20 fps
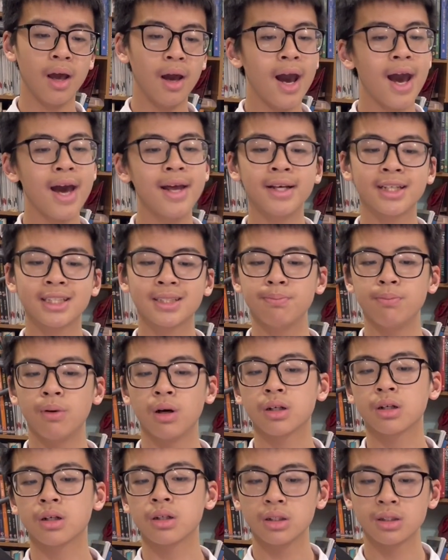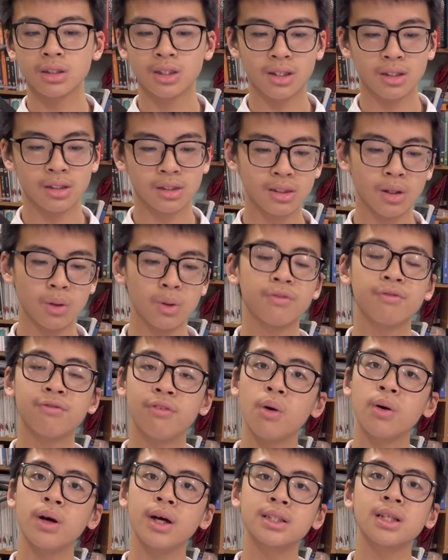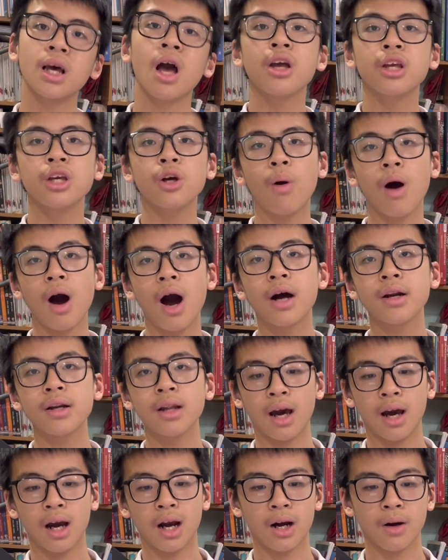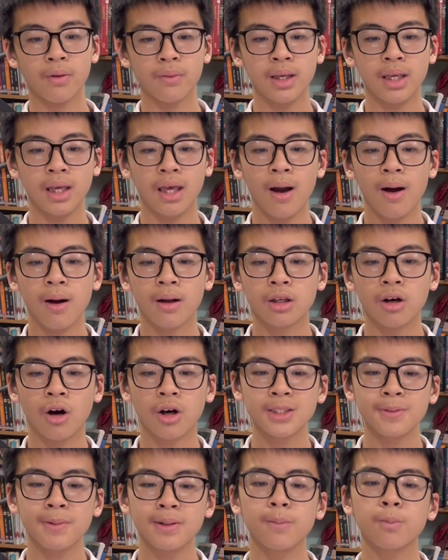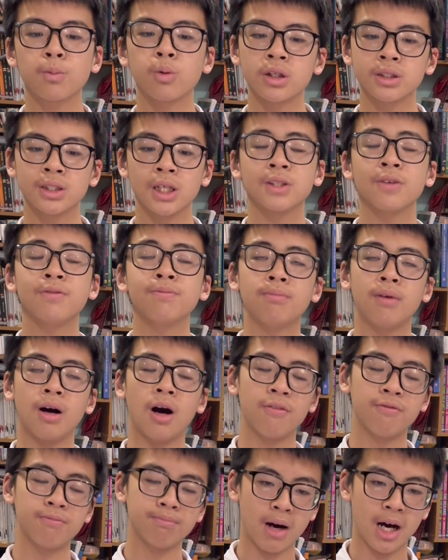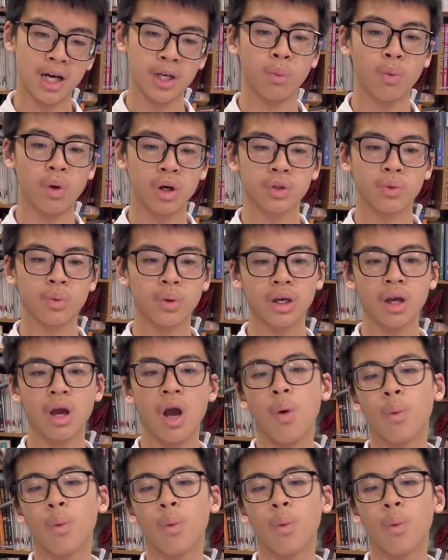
In his book, Soul in Focus, Johann Hari talks about the process of mind wandering,